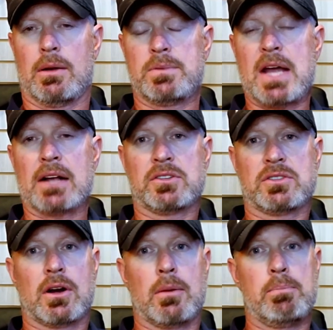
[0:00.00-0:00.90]
Taxes
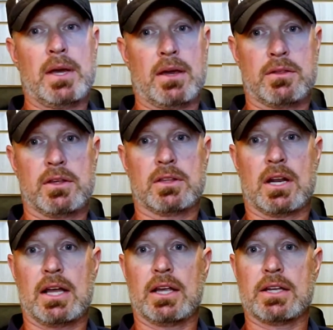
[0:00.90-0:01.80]
are a big thing that
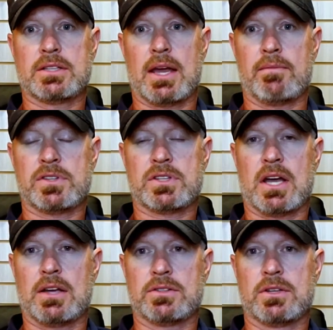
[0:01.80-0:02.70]
I like to
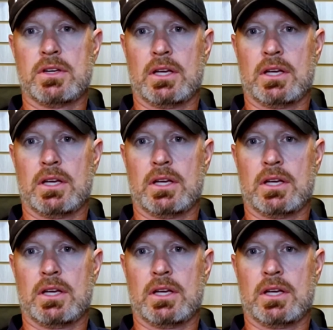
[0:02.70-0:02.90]
emphasize